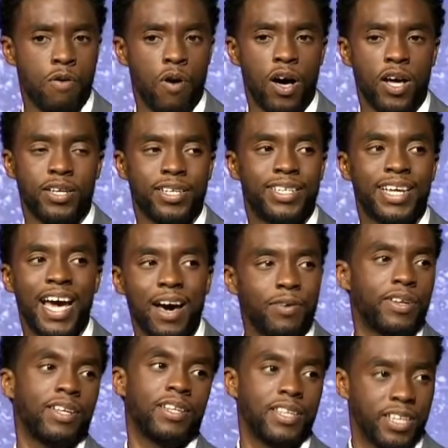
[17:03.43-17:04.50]
who
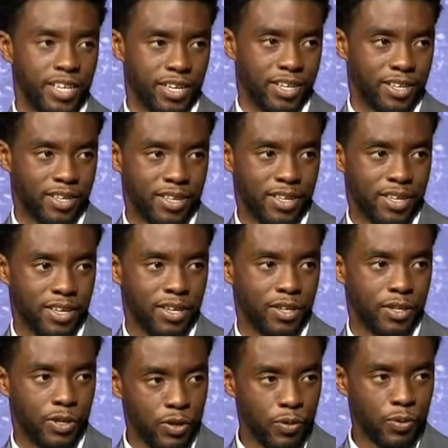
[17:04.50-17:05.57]
undoubtedly
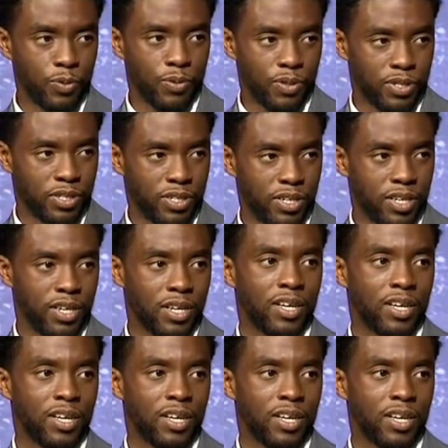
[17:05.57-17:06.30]
used